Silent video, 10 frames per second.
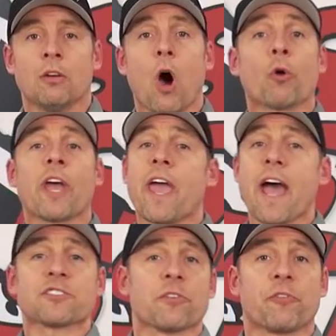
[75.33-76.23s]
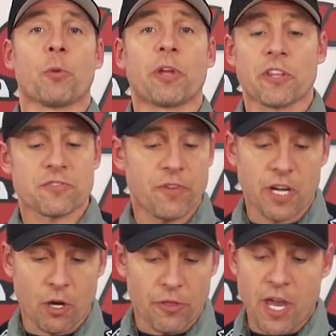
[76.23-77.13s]
Okay, as of the filming of this
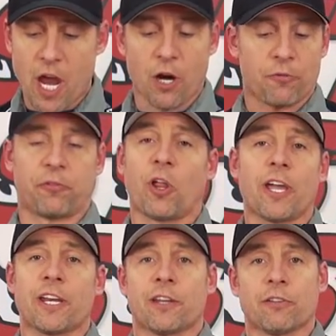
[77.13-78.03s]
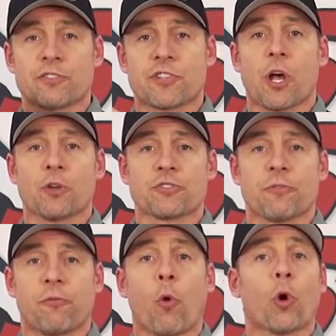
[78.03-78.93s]
video, the Airflite sells
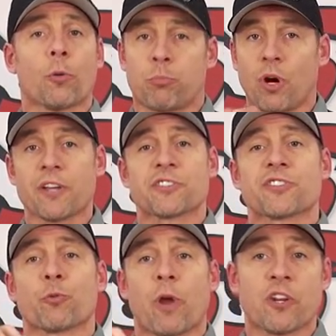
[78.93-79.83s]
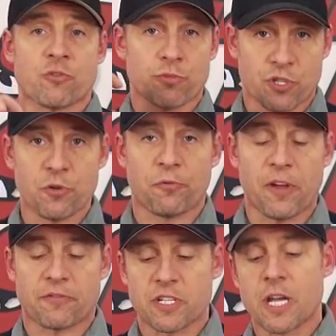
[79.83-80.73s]
for prices that range from
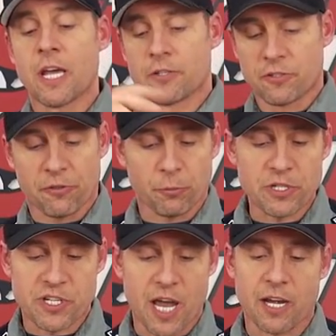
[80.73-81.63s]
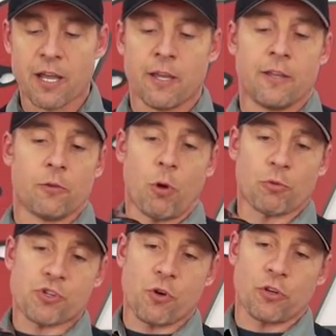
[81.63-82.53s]
$250 to $310. The one
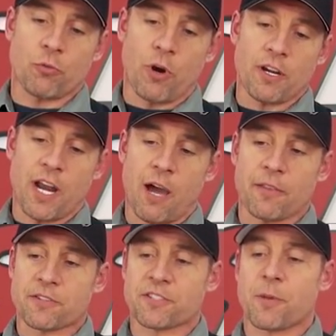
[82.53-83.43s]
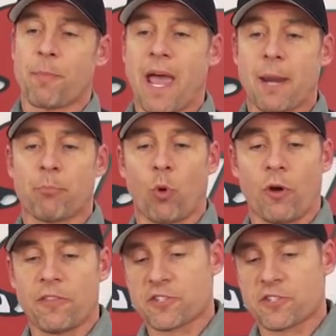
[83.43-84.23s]
we're showing you right now, this is the bad boy.